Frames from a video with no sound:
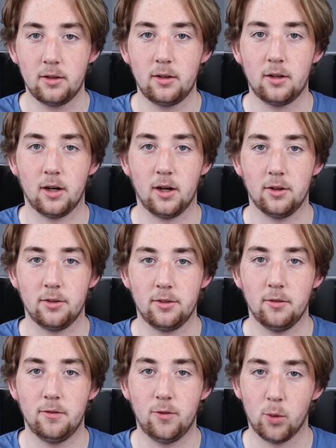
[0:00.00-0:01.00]
costs
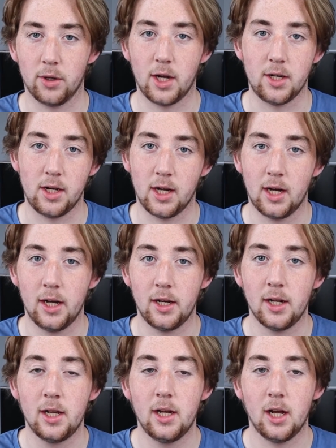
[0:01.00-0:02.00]

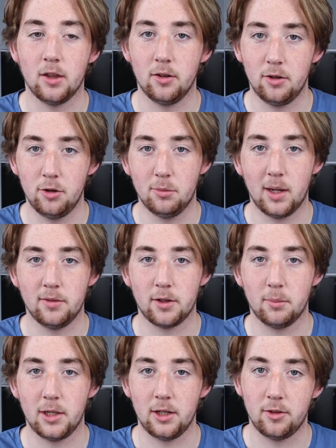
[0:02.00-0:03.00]
$499, and the new Mavic
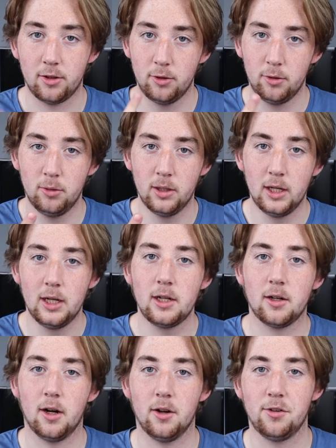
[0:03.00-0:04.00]
Mini 2
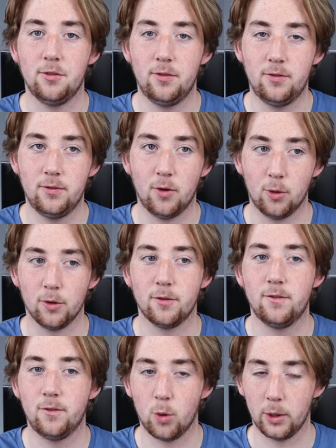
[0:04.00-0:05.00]
costs
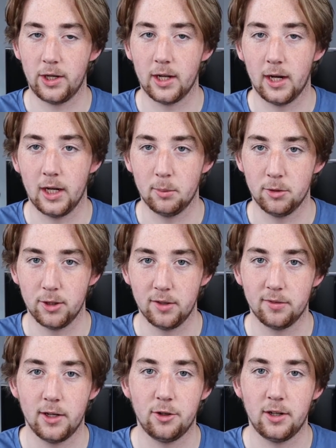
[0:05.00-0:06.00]
$449, I
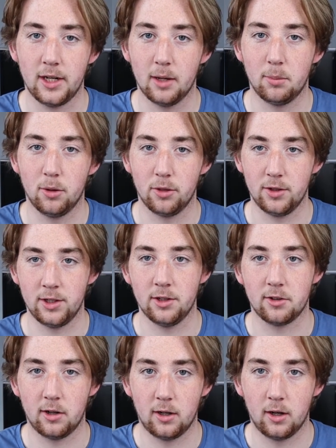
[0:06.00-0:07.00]
believe. And you can get both of
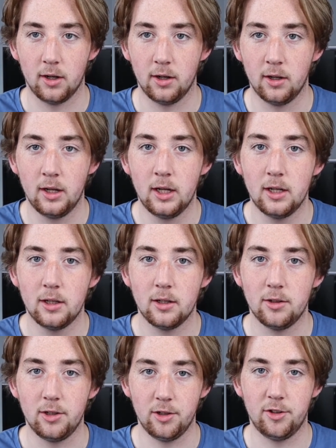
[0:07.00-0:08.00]
these on
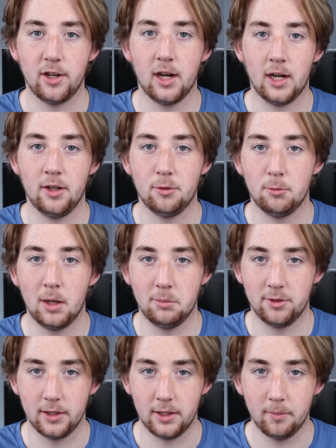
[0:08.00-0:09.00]
DJI's
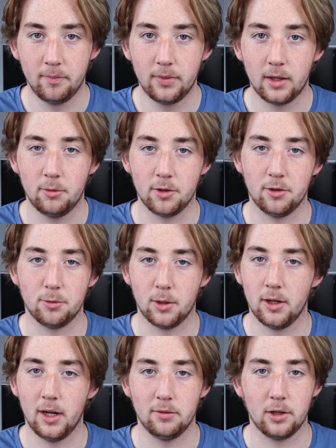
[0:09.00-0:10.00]
website, which is
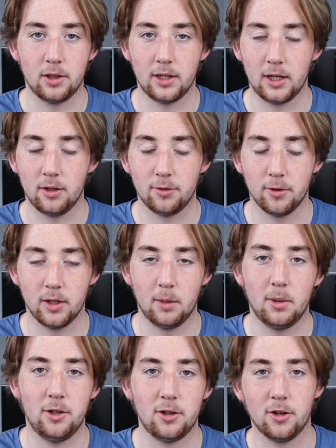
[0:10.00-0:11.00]
where everything is for
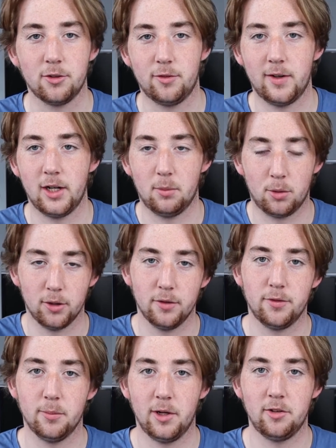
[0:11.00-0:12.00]
them. And you can also find out more
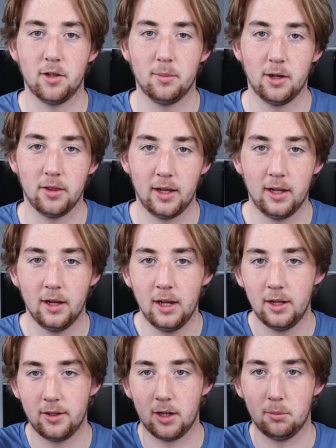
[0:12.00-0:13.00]
information about that
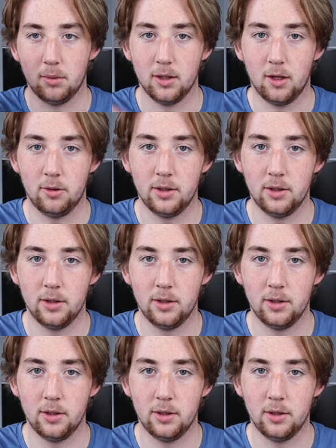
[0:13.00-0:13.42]
down below